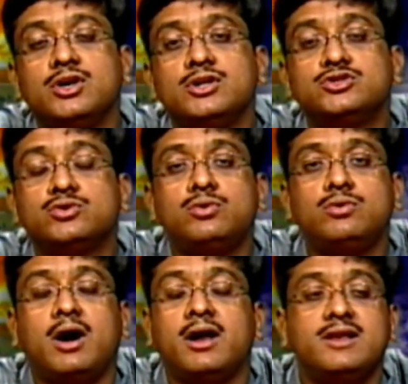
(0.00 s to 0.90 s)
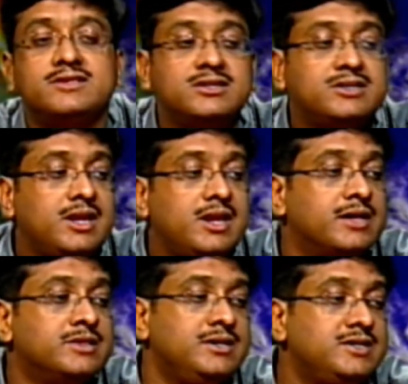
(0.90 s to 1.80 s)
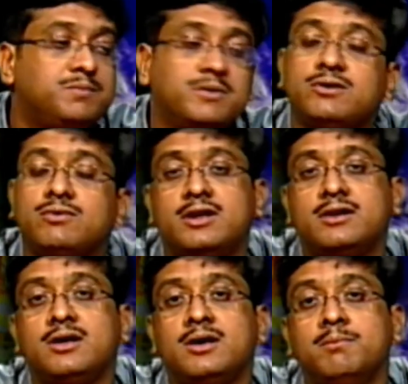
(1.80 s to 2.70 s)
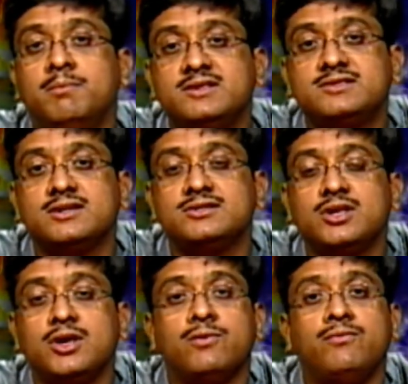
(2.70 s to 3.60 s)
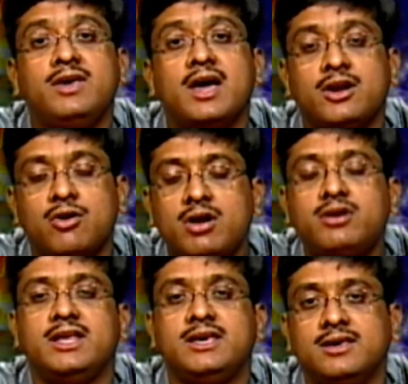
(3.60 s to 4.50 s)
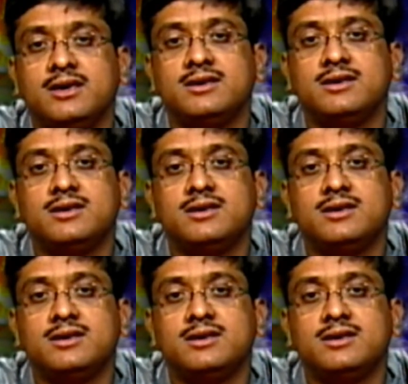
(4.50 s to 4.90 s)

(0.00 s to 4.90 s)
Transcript: So, unless until these particular measures we are not taking,